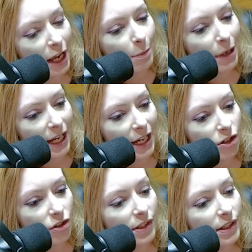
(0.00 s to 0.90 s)
and by
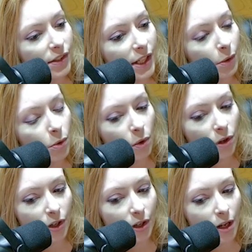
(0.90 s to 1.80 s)
agents of the Sacred
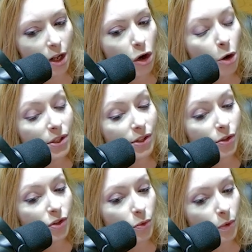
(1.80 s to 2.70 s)
Order who hope to
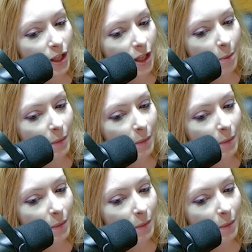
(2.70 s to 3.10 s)
destroy them,